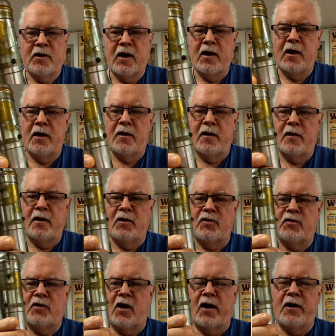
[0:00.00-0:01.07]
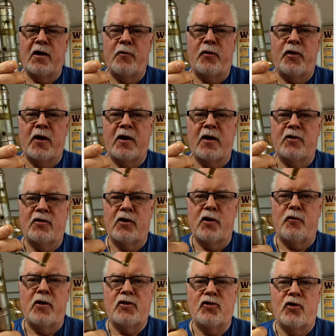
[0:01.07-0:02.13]
And this, I don't think, is an
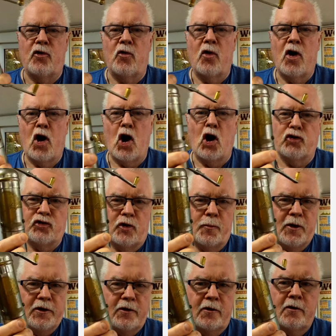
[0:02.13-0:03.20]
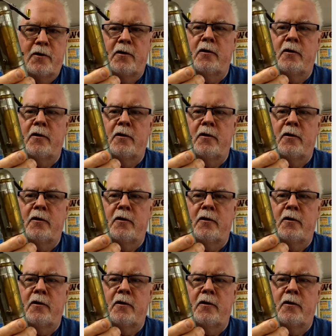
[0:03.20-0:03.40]
original Ottoman